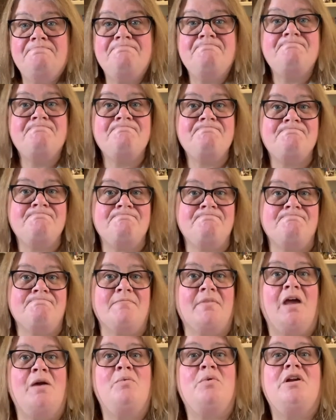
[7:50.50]

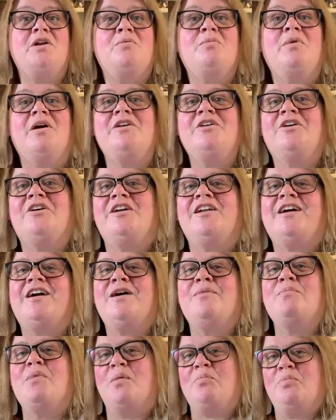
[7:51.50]
Hmm, I wonder what you're going to
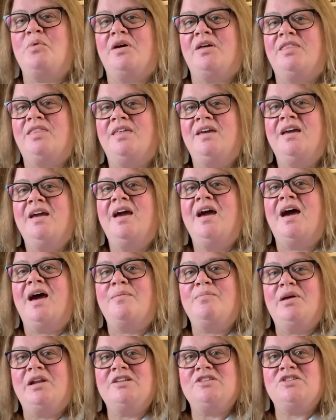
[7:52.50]
come up with. I
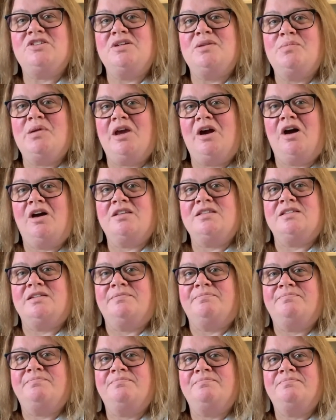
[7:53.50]
bet it's going to be
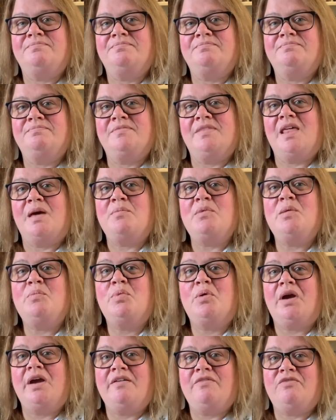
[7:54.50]
awesome. Let me
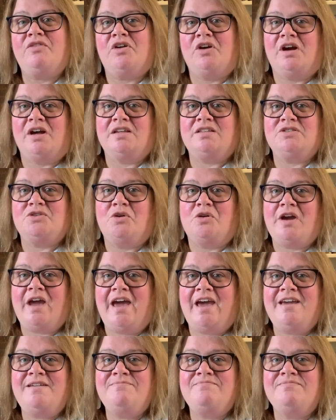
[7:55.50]
pray for us,
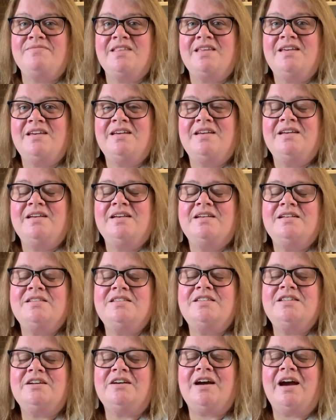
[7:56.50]
okay?
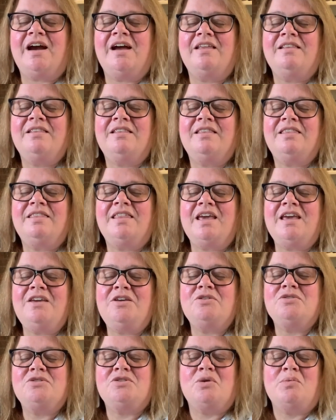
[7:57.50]
Dear God, thank
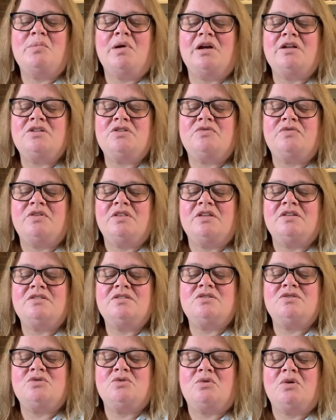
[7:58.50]
you so much for this
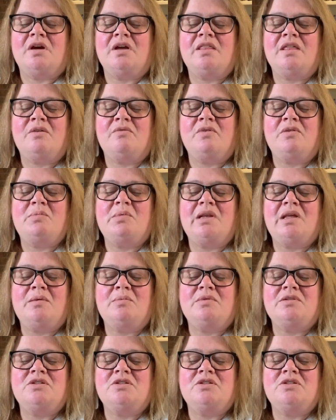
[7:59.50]
story that we've been able